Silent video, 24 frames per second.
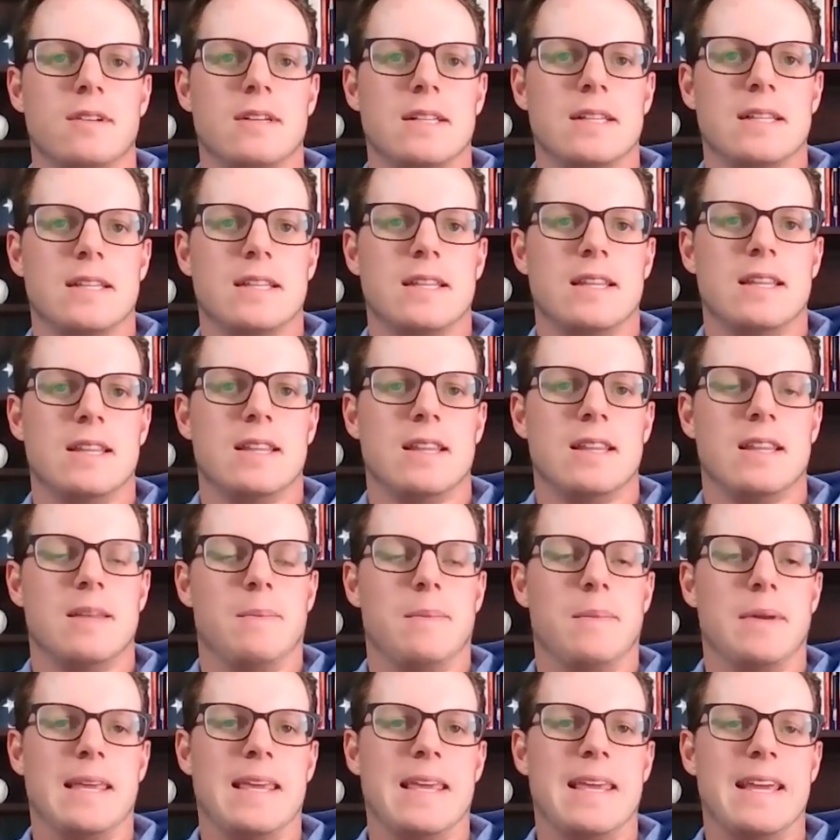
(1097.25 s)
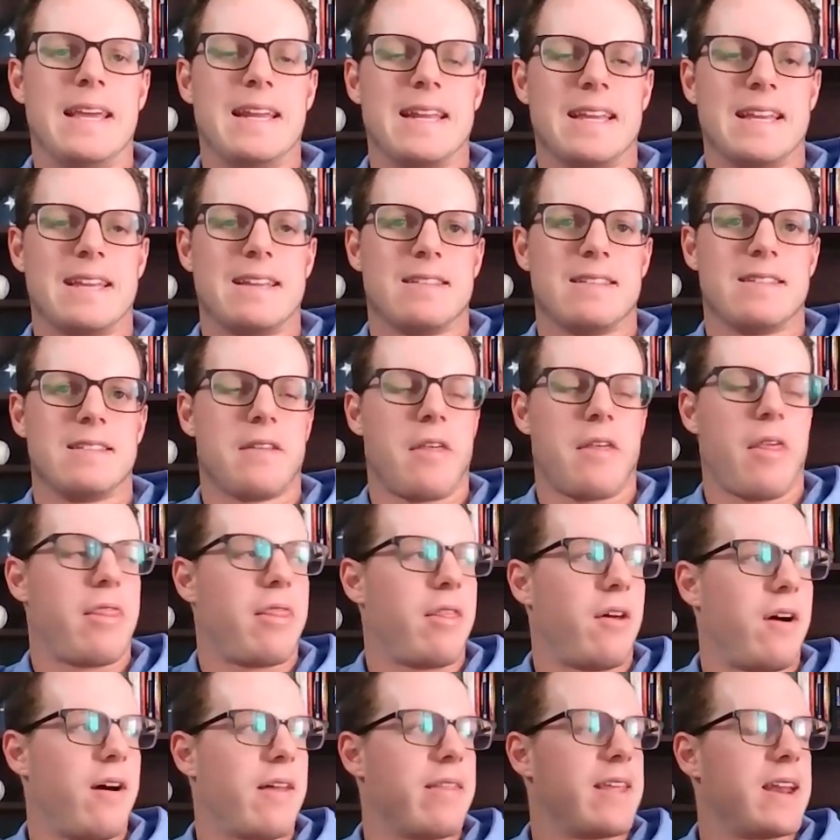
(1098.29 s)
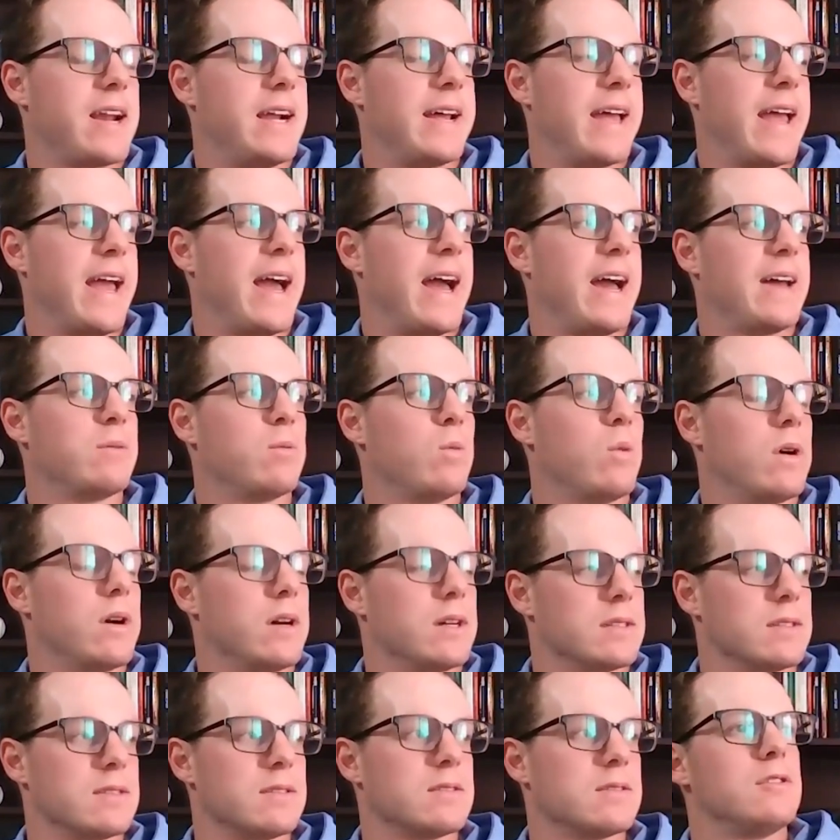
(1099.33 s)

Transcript: The beginning thought that I had was,